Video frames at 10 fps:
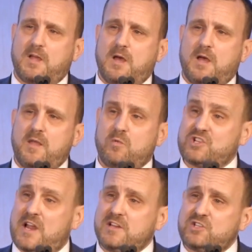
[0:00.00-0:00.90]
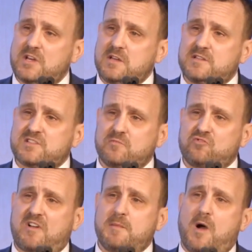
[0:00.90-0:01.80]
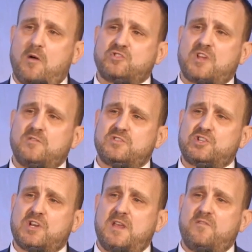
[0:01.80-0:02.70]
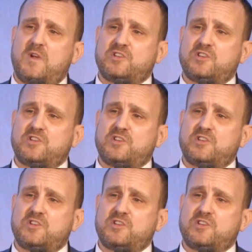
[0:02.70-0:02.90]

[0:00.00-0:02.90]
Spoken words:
There were challenging and some great milestones achieved,